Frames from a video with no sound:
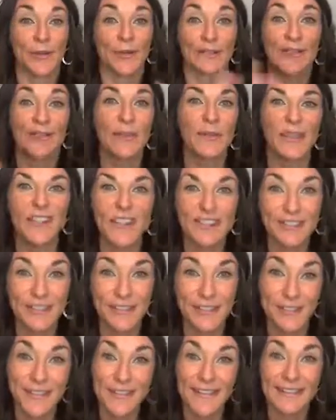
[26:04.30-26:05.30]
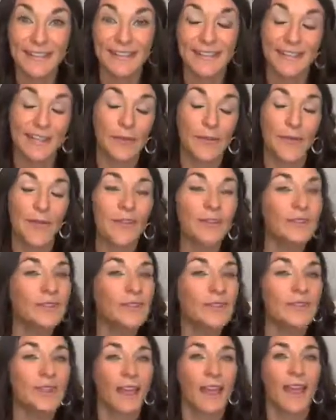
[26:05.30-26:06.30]
does anyone else do this? Does anyone else
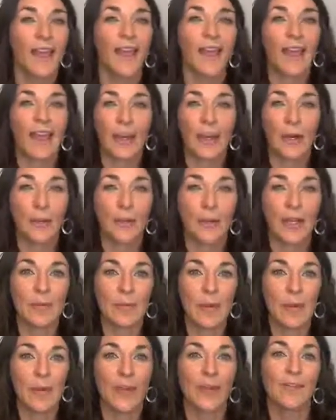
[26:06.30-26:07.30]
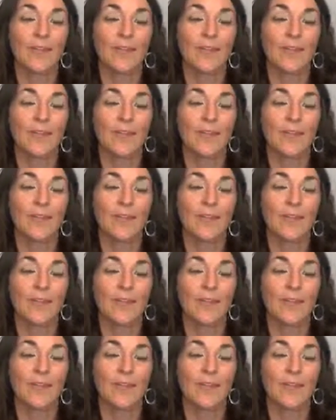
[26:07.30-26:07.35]
use airplane mode?